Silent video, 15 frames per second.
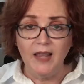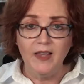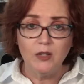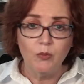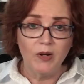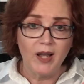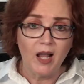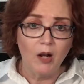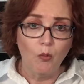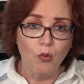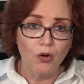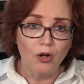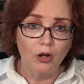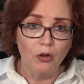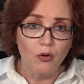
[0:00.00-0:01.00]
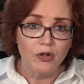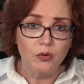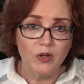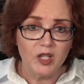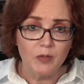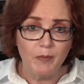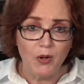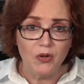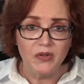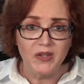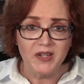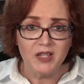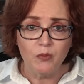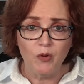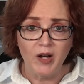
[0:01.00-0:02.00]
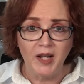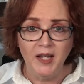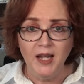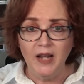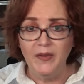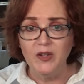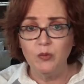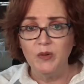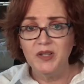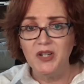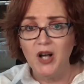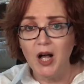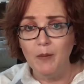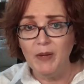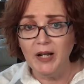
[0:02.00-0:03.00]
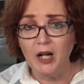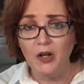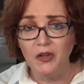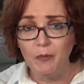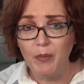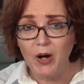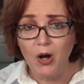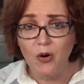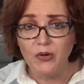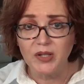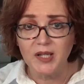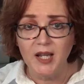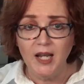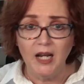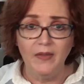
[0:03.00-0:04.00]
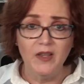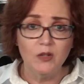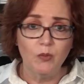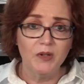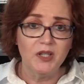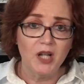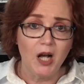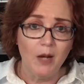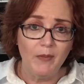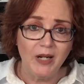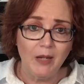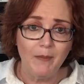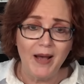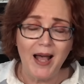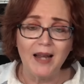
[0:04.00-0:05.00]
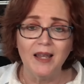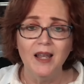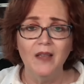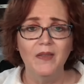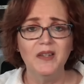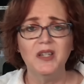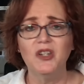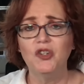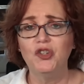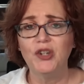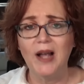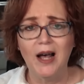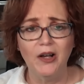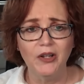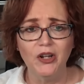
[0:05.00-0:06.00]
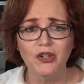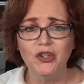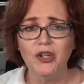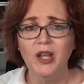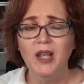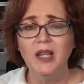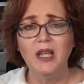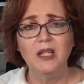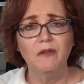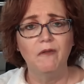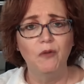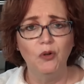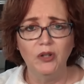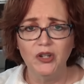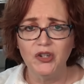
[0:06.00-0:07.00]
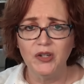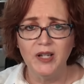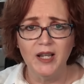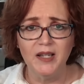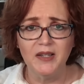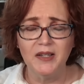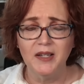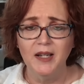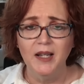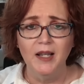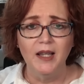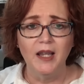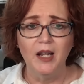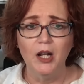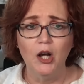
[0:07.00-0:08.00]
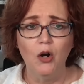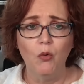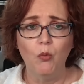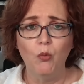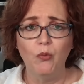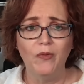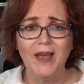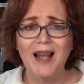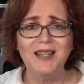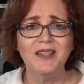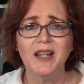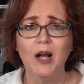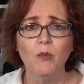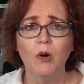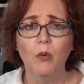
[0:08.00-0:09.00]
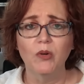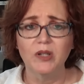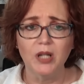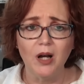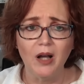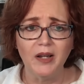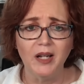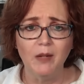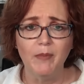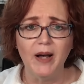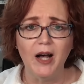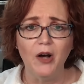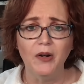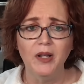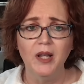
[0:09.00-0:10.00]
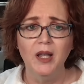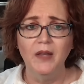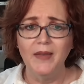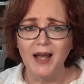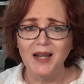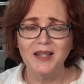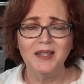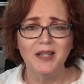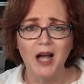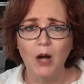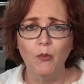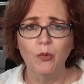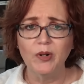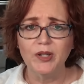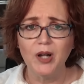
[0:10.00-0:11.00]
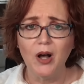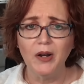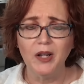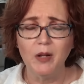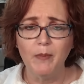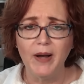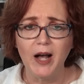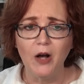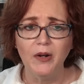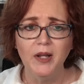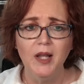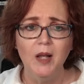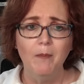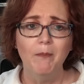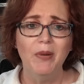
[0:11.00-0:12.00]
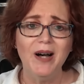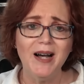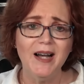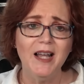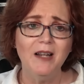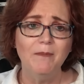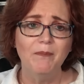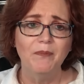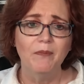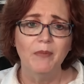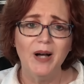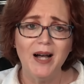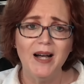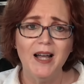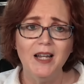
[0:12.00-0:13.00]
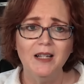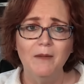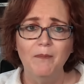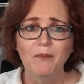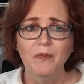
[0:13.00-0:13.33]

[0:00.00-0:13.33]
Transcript: and this one got a word of the Lord to expose this one, and this one's commenting on the post, and this one's commenting back. This is childish, is foolishness. You know, that's not what we're talking about. That is not what we're talking about. But, but,